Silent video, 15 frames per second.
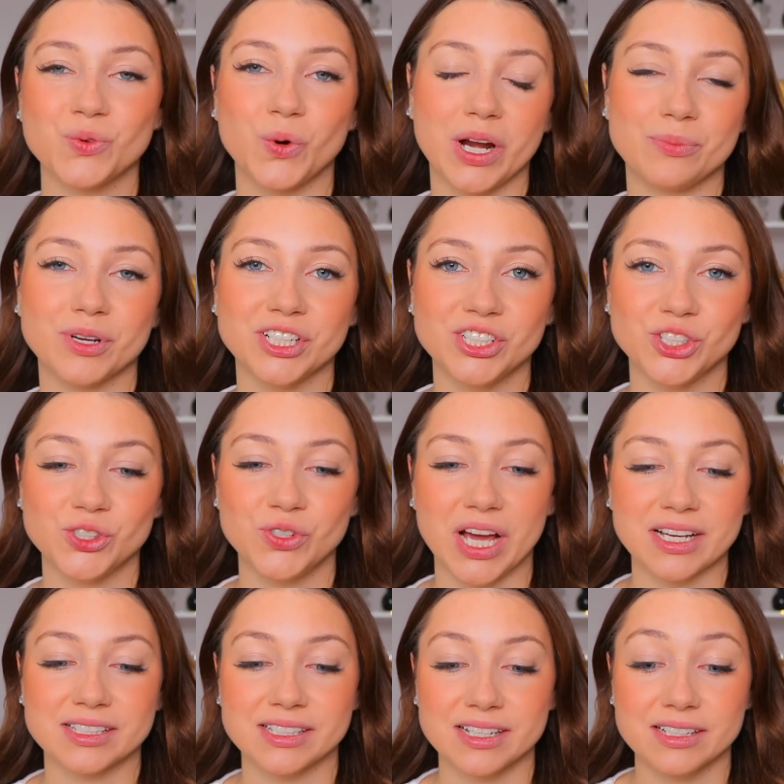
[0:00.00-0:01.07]
what I'm going to do
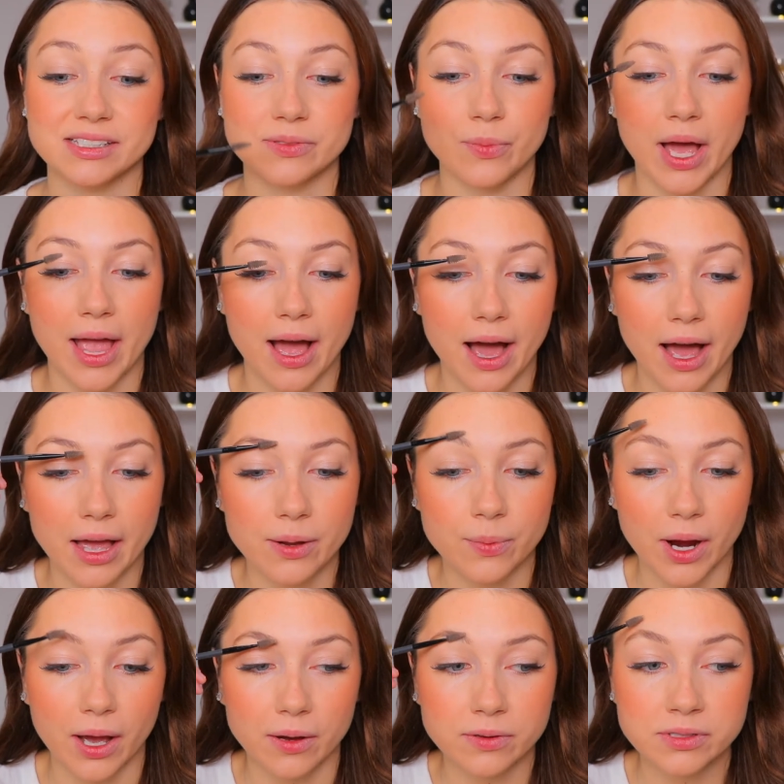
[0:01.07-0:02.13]
next is my
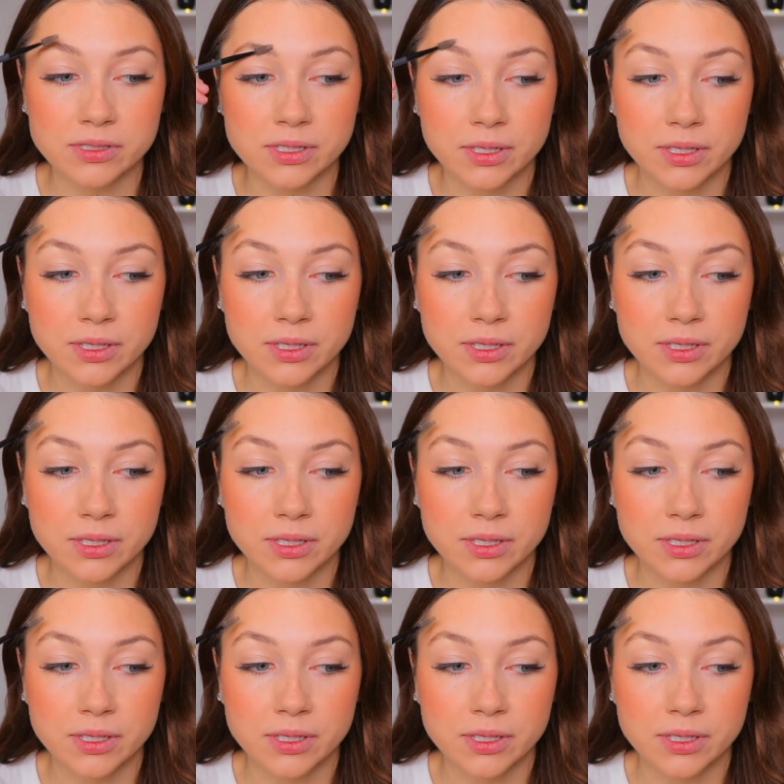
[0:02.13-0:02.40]
eyebrows.